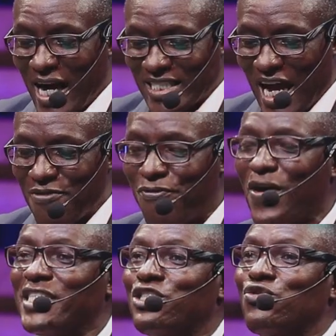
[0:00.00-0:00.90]
as I
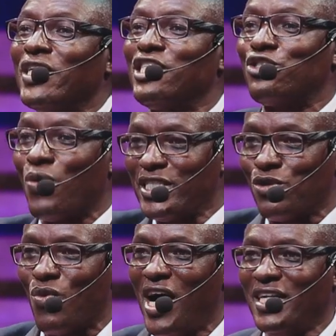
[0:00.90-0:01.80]
face
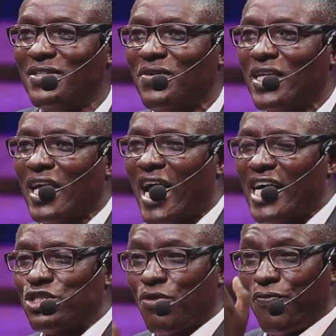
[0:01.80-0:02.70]
2021,
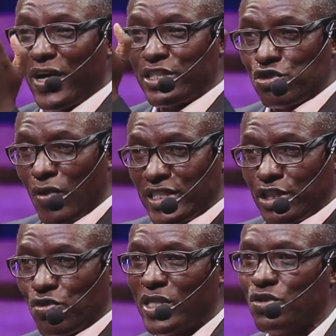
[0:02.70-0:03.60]
as you face
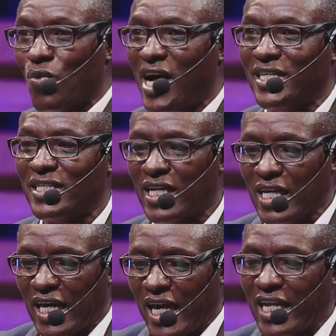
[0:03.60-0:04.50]
2021,
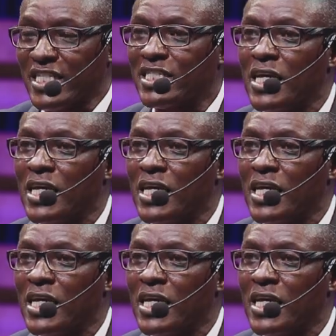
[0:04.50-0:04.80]
it is